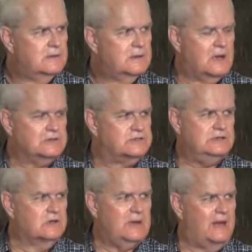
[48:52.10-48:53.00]
Because
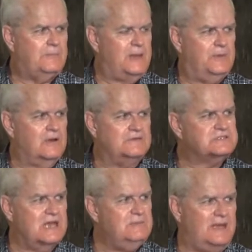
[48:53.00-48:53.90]
you're around people of the
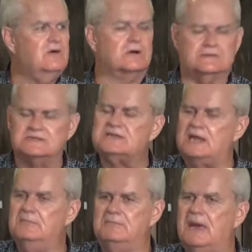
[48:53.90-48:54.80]
same ilk, the
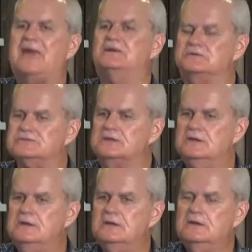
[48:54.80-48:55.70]
same manners.
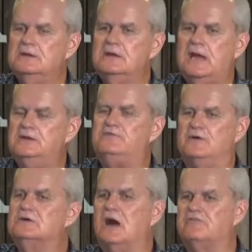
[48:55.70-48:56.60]
And you
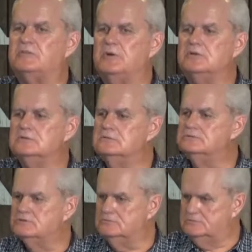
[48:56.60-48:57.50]
feel comfortable.
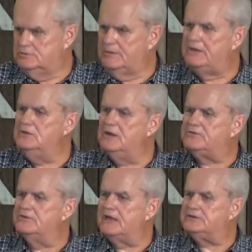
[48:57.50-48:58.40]
Jermaine, you went
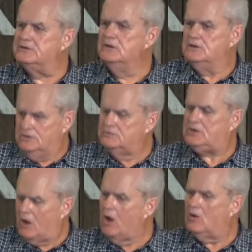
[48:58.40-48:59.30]
through that too. You
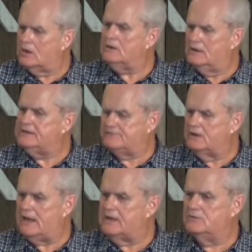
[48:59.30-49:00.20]
talk a
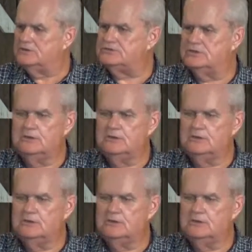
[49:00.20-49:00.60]
different language.